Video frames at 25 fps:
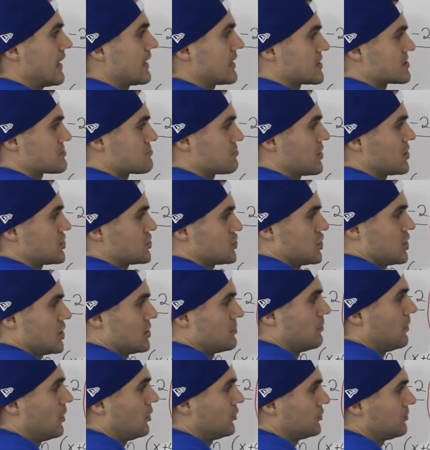that
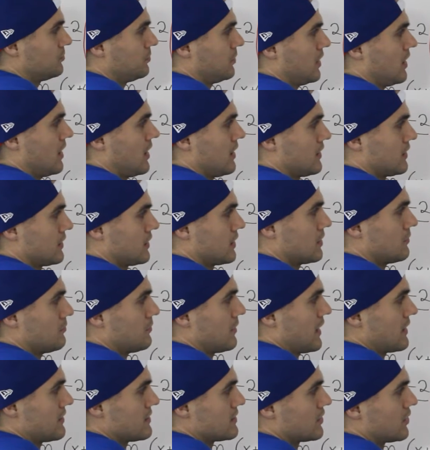expression, multiplying it
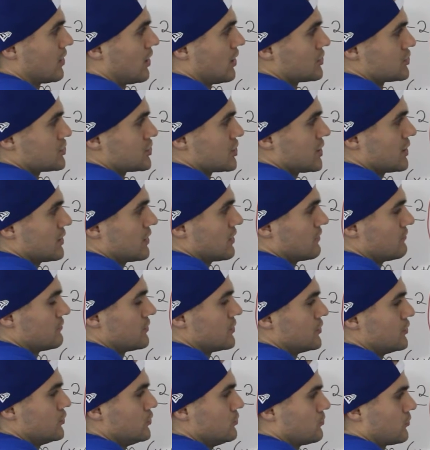by the conjugate of
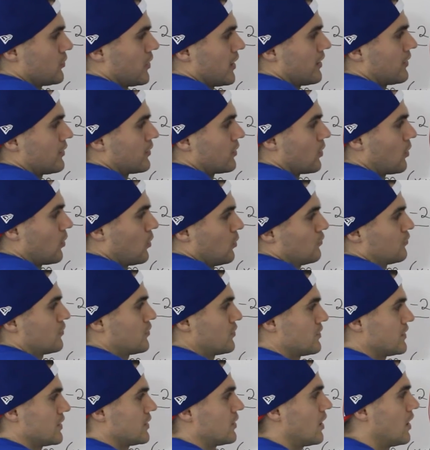the numerator
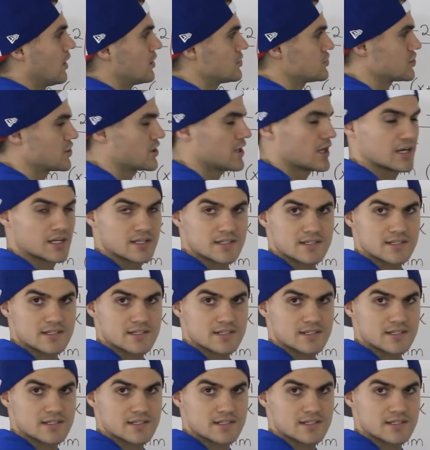over the conjugate,